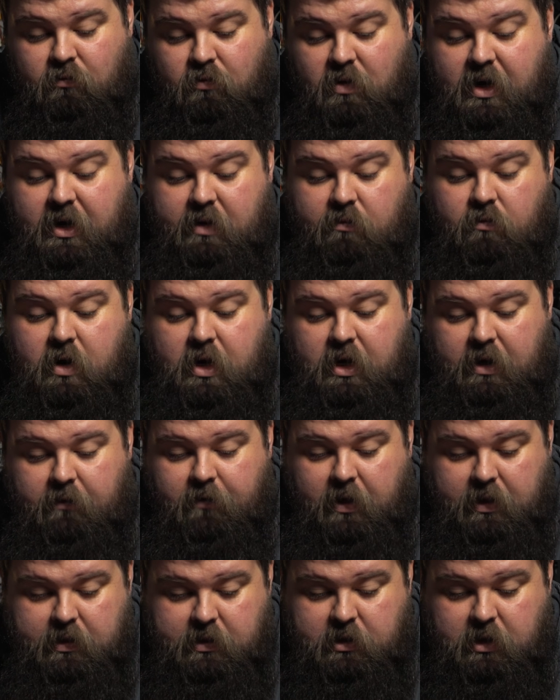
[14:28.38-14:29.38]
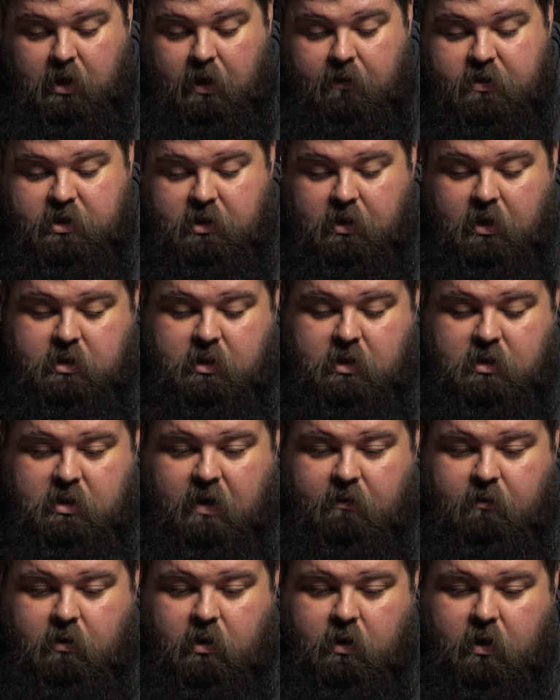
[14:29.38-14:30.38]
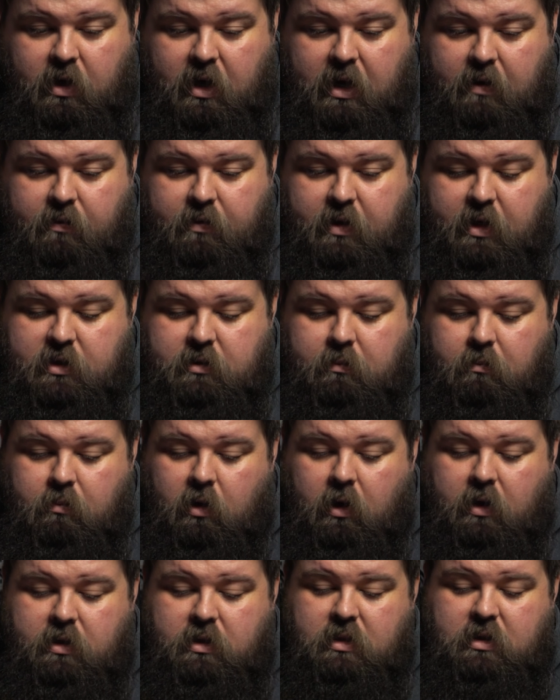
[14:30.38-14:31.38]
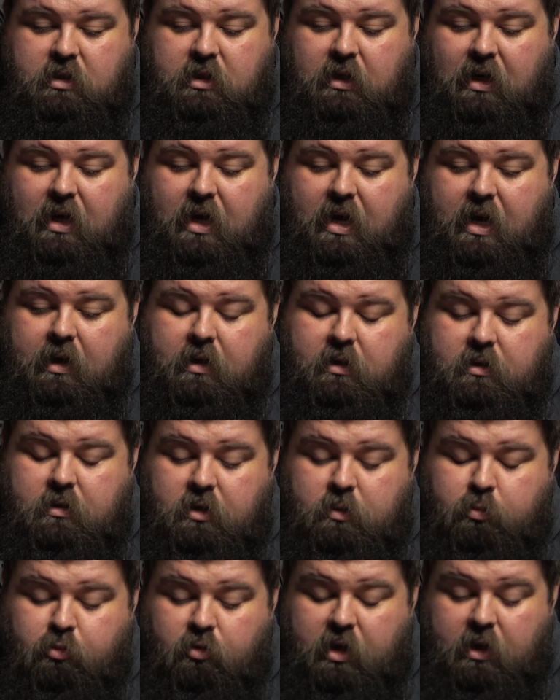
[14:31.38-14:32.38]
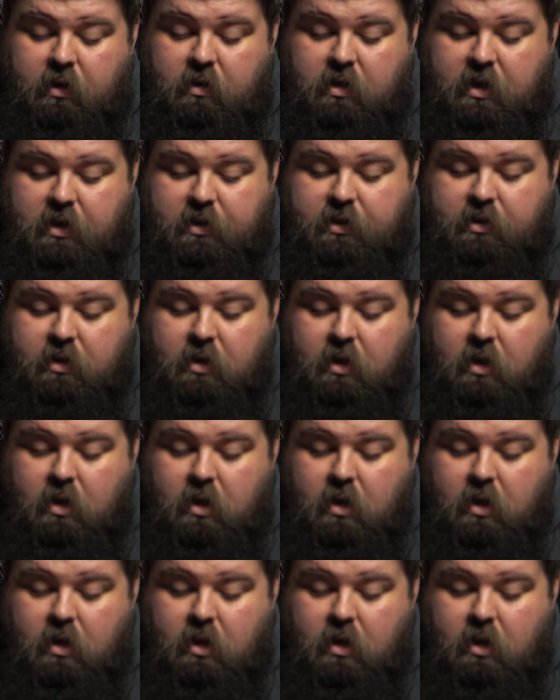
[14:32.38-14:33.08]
really fun stuff. So let's just have a look at this mod delay. Let's just bring this